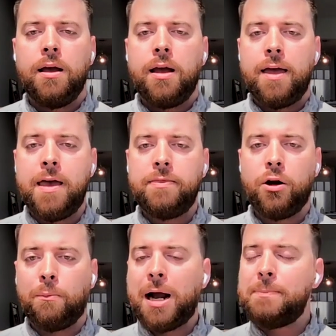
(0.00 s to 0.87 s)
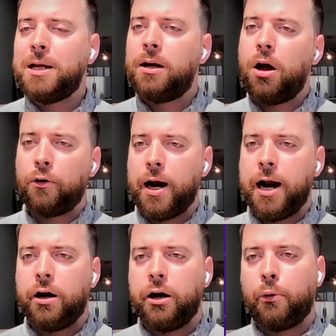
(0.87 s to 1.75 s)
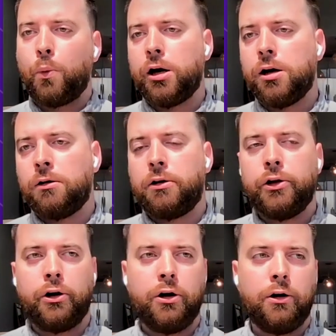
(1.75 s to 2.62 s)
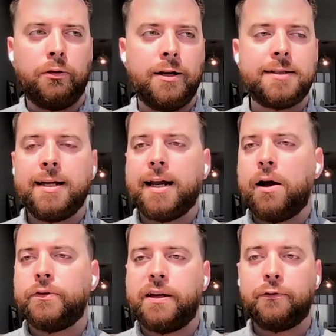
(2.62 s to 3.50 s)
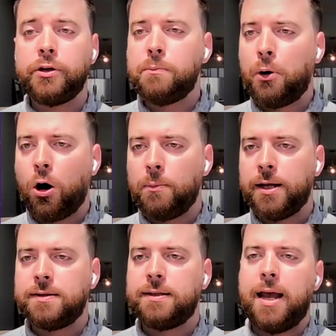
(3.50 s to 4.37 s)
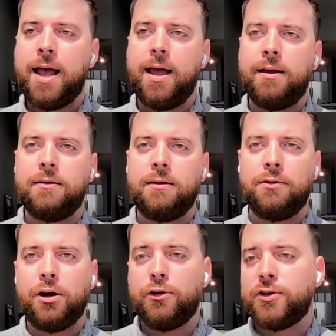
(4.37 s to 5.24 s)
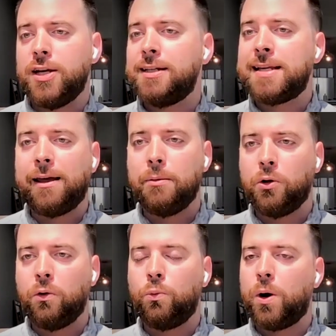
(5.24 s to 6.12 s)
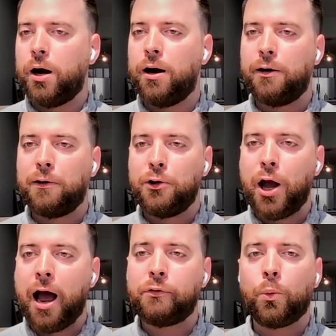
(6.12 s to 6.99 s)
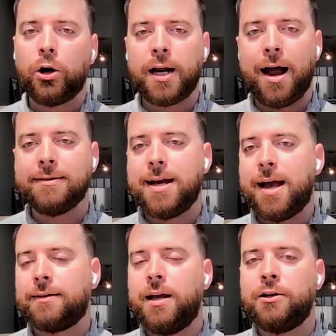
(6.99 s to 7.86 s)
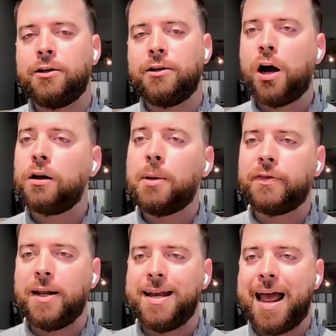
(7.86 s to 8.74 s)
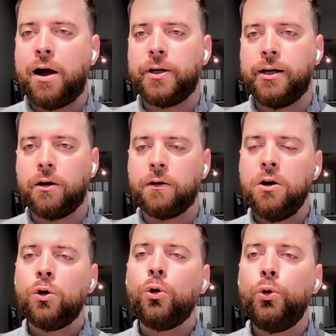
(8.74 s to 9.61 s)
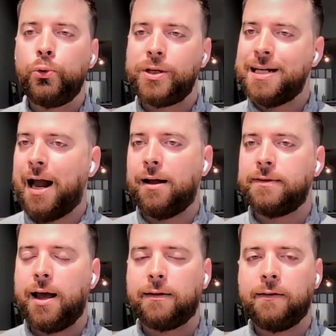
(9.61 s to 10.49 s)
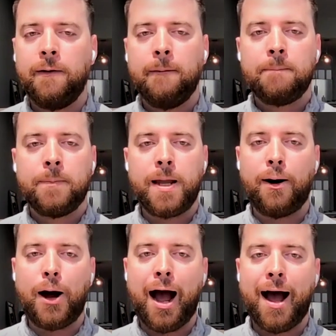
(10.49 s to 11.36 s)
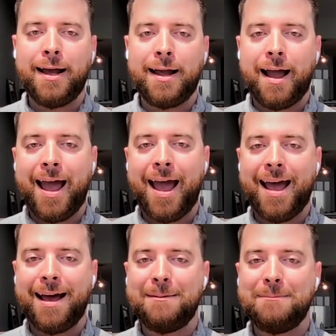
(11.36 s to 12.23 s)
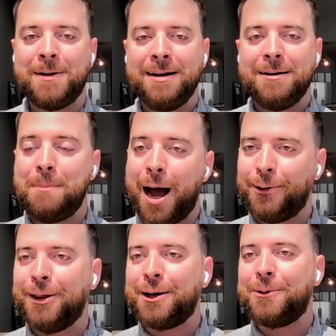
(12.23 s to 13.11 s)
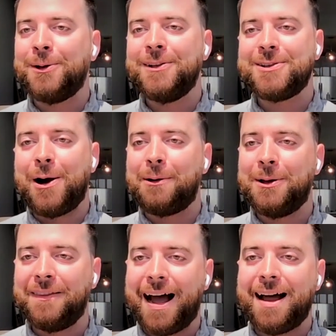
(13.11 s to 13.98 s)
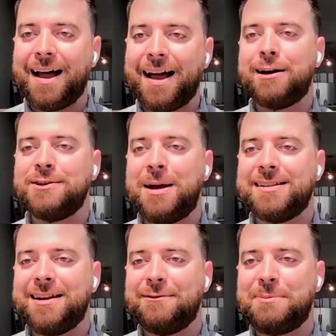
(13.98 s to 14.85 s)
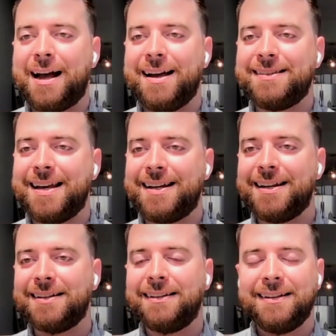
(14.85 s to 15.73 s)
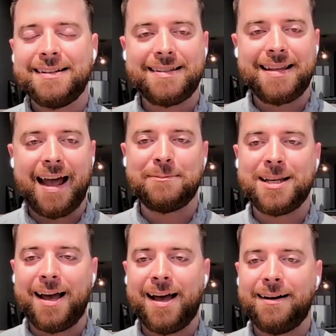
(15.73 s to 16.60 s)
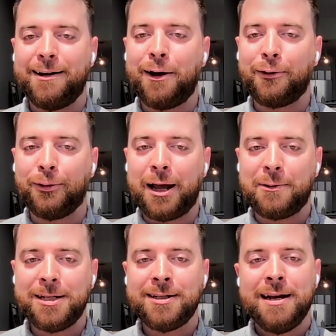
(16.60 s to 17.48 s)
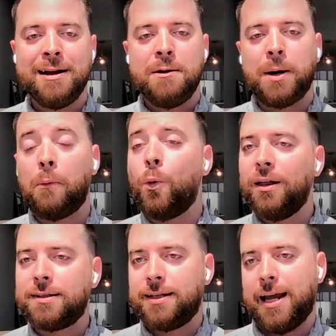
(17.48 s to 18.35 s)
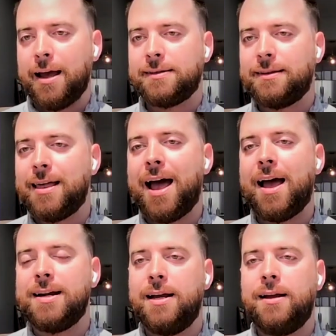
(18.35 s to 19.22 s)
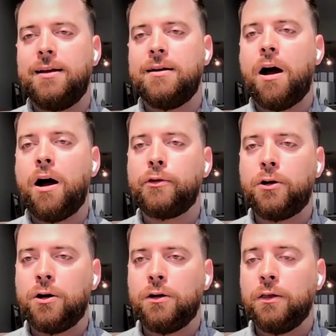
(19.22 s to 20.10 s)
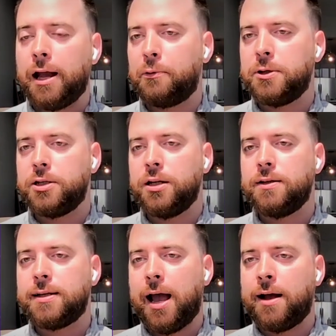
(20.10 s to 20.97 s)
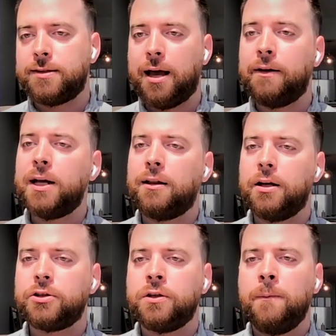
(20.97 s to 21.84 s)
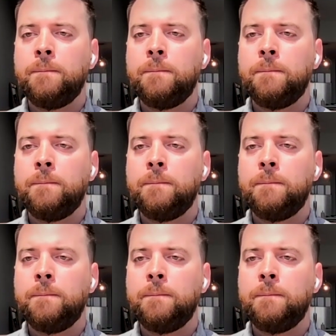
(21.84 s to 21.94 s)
And then there might be another area where you're listing out different departments and there's a table where you have the word contact and you're talking about the noun here, who to contact. Now, I am monolingual, so I will not embarrass myself by taking stabs at another language, but I'm willing to guess that in other languages outside of English,